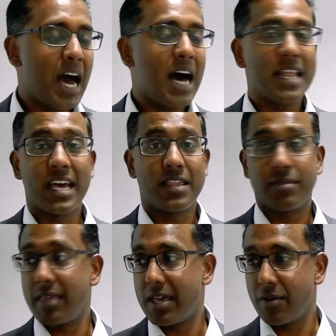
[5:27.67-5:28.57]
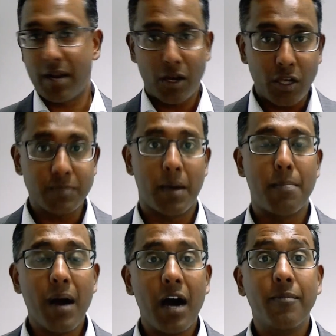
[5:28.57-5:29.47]
They thought I'd lost my
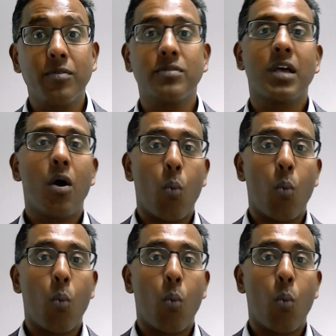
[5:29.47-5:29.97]
marbles.